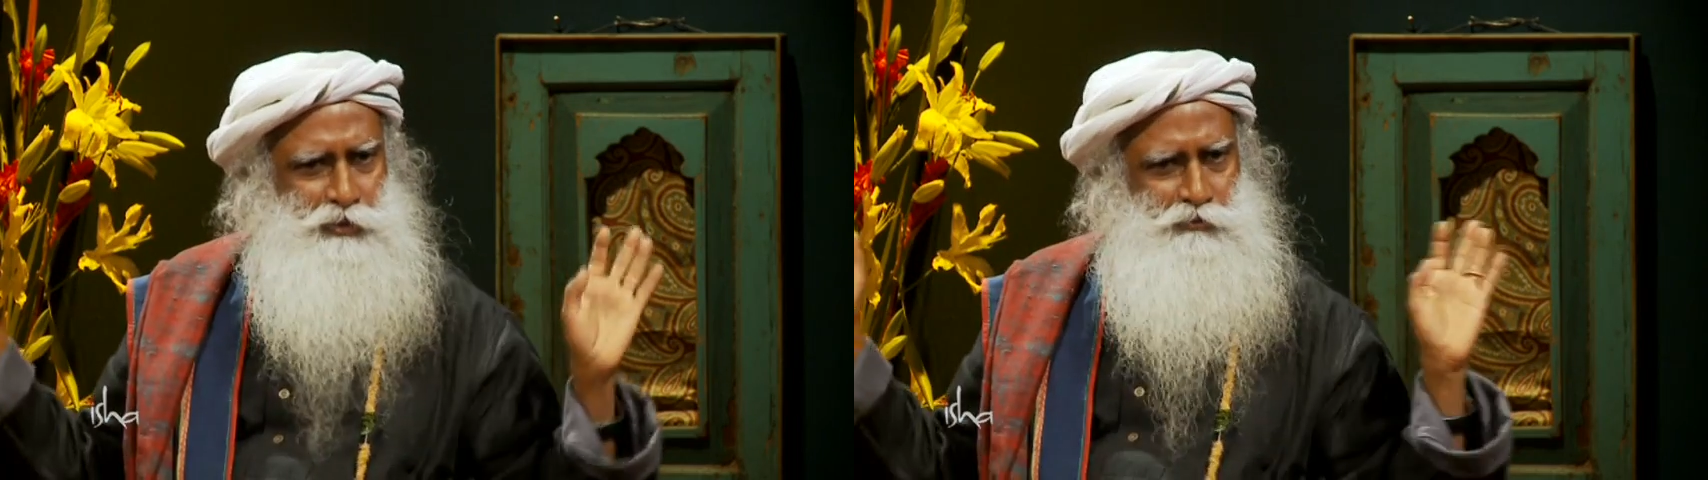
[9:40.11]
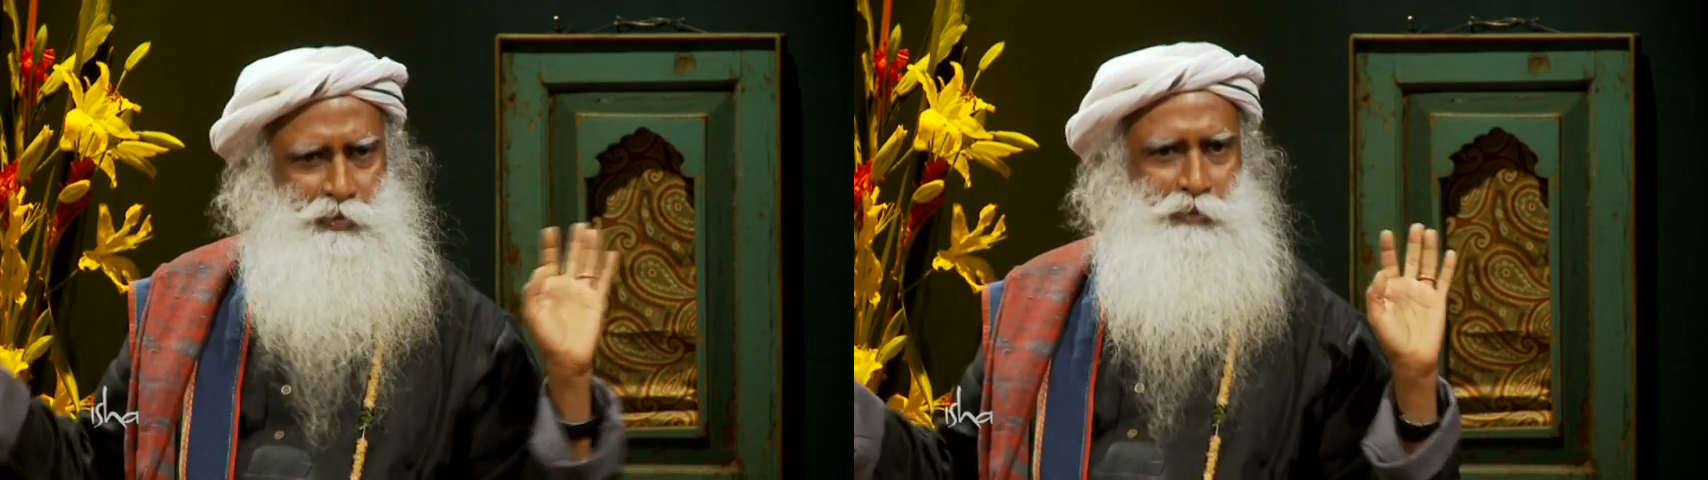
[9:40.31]

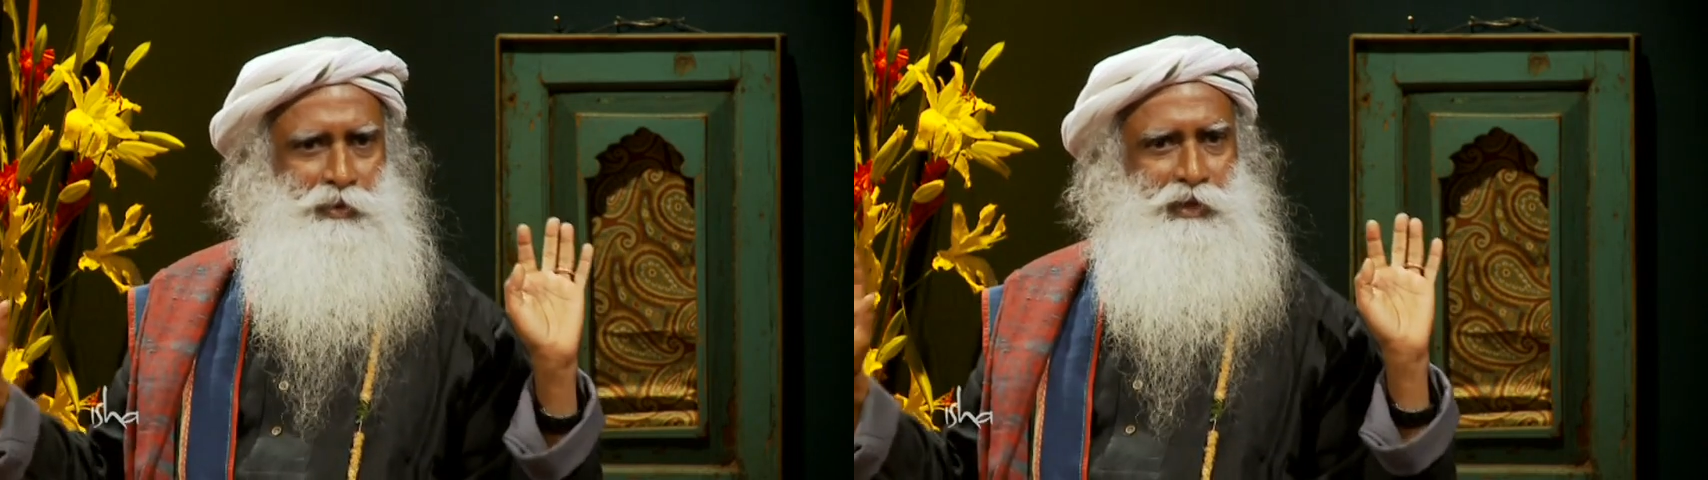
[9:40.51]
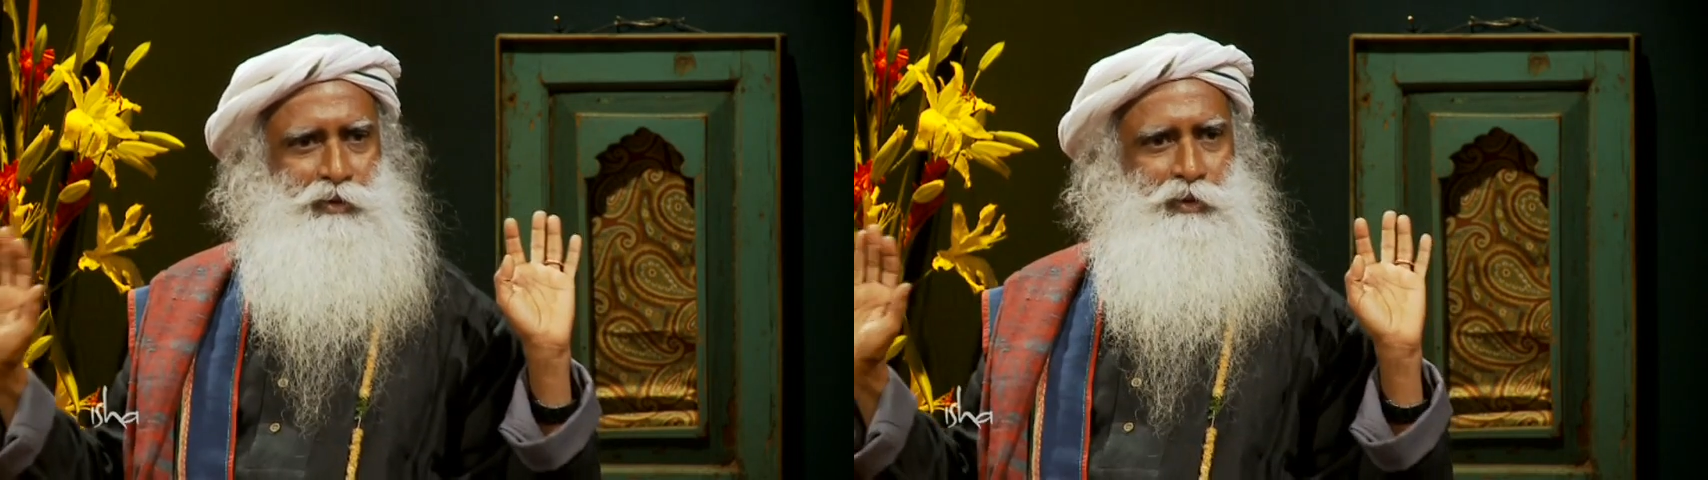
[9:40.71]
of
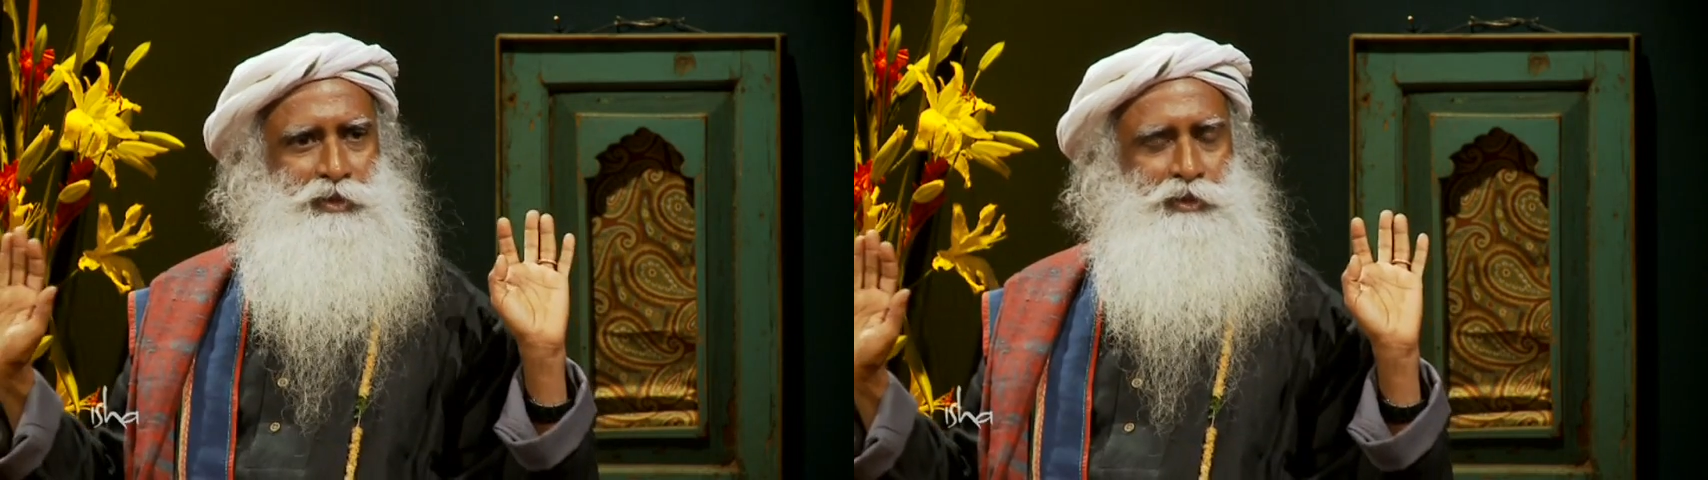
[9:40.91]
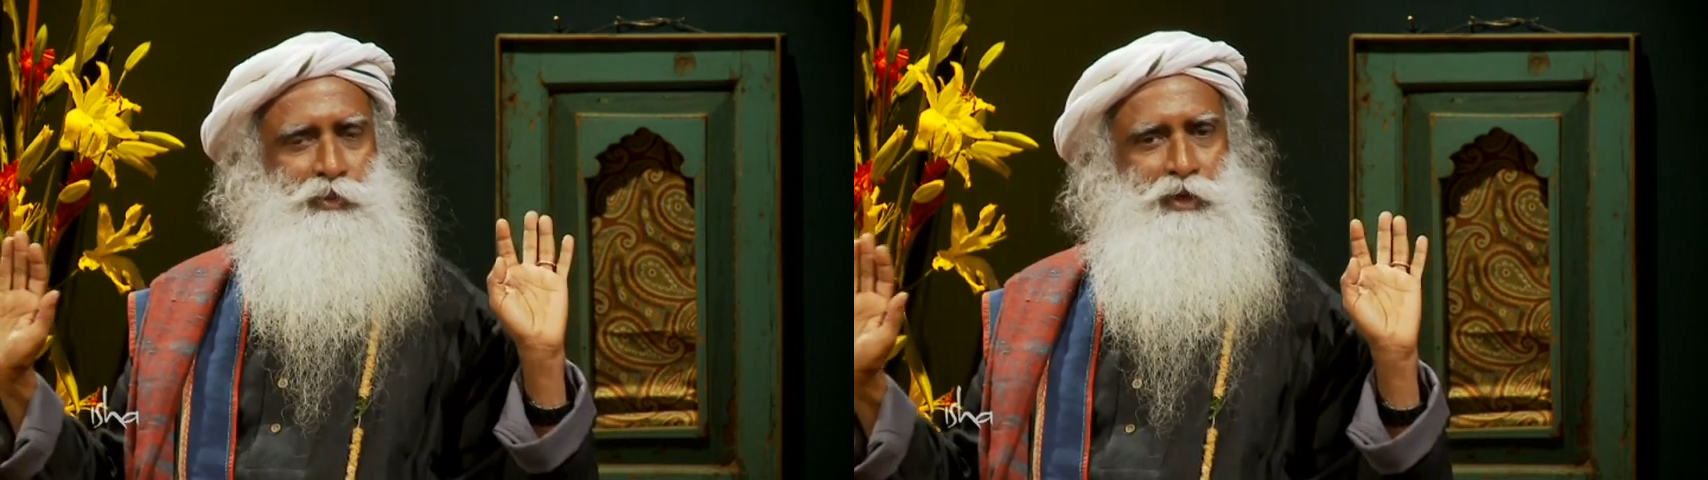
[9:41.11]
people
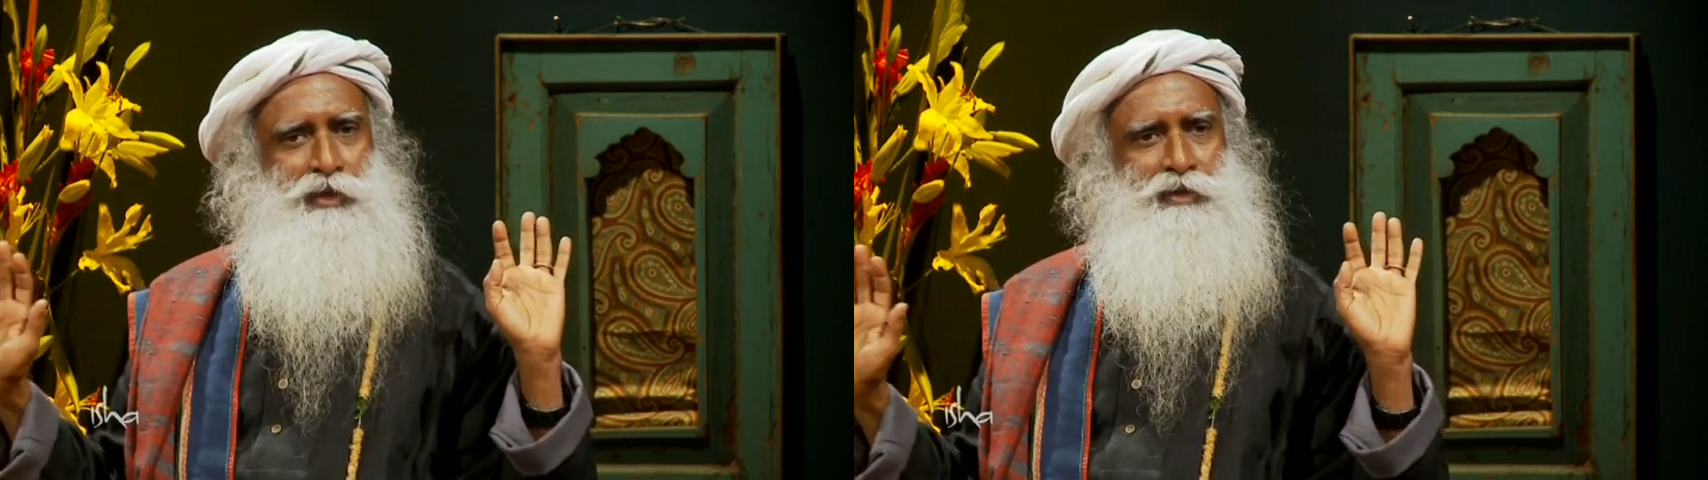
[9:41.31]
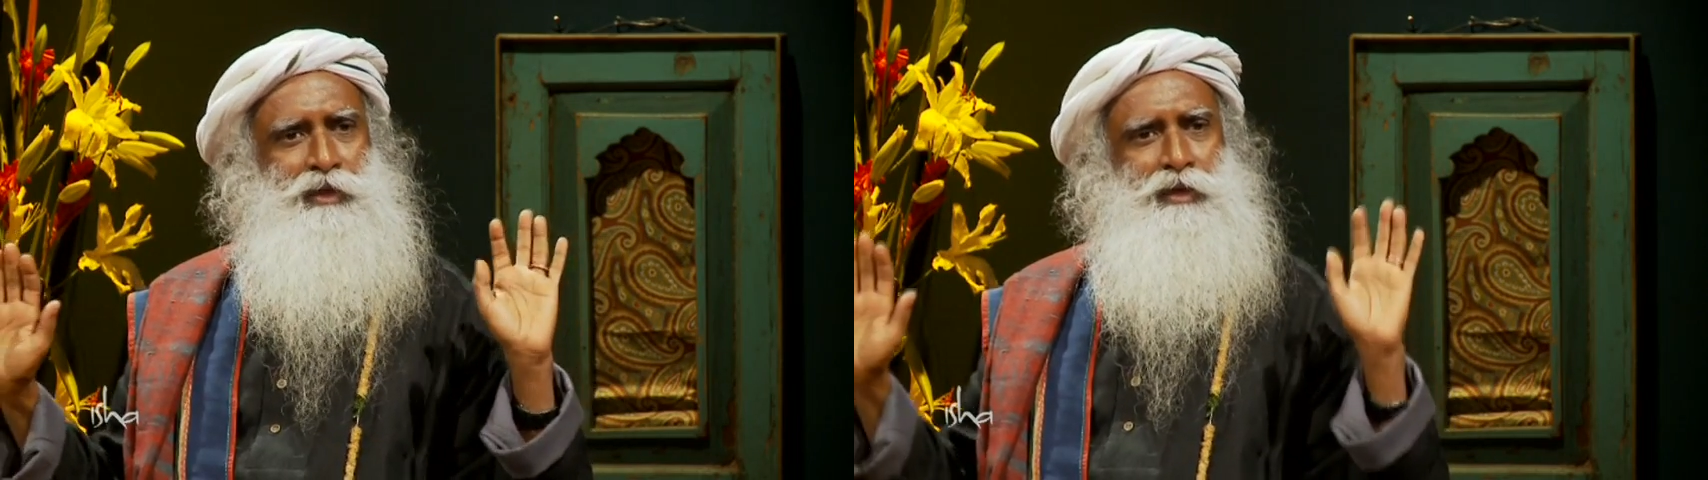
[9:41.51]
across the world.